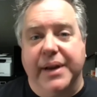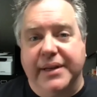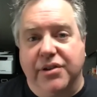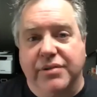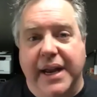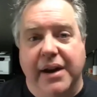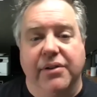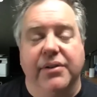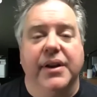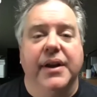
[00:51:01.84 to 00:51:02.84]
rates go
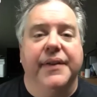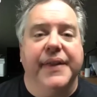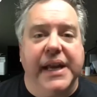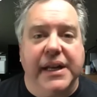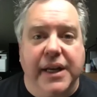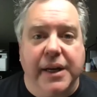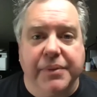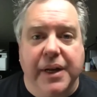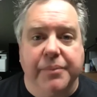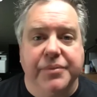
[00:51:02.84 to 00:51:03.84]
down, the
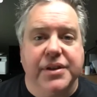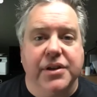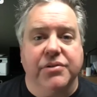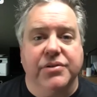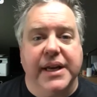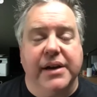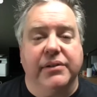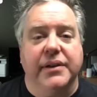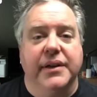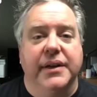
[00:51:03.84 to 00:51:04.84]
income comes goes
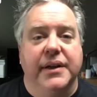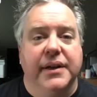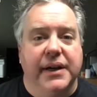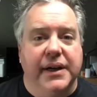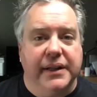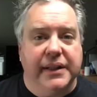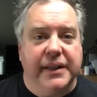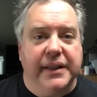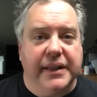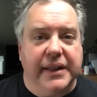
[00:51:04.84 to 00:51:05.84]
down. Uh,
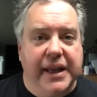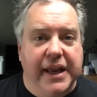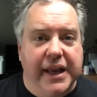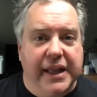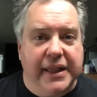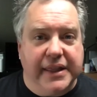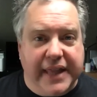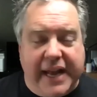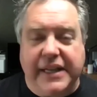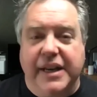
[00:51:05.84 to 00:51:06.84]

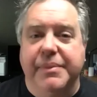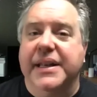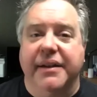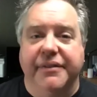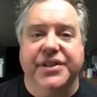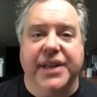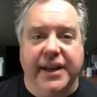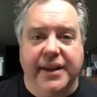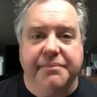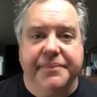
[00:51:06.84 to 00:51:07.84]
that can be
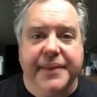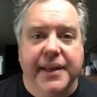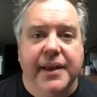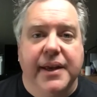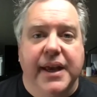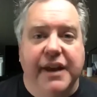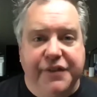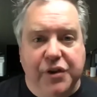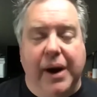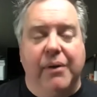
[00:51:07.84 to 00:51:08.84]
devastating. If
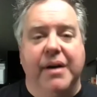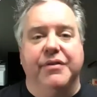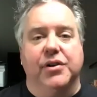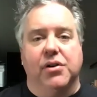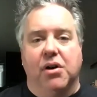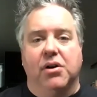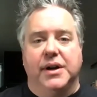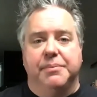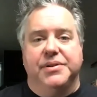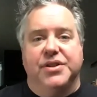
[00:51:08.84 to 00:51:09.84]
you, however, are
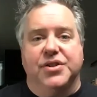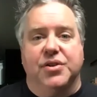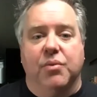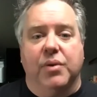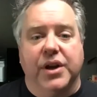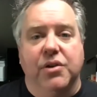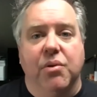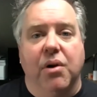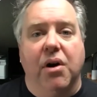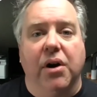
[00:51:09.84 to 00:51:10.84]
in a position where
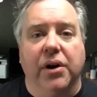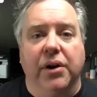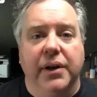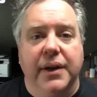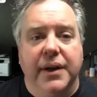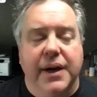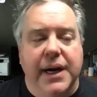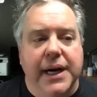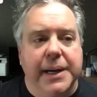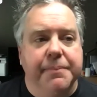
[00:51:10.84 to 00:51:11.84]
you are
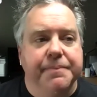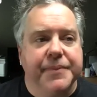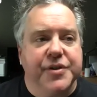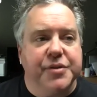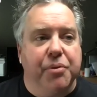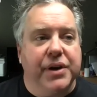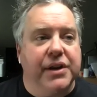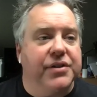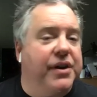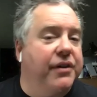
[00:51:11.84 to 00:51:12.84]
Um, supporting
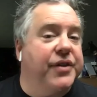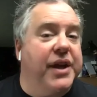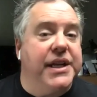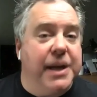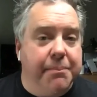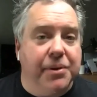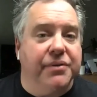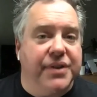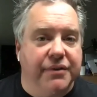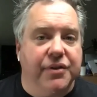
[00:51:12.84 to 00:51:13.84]
yourselves a number
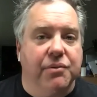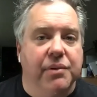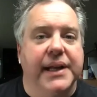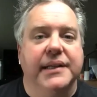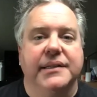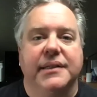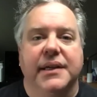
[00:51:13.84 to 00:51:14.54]
of different ways.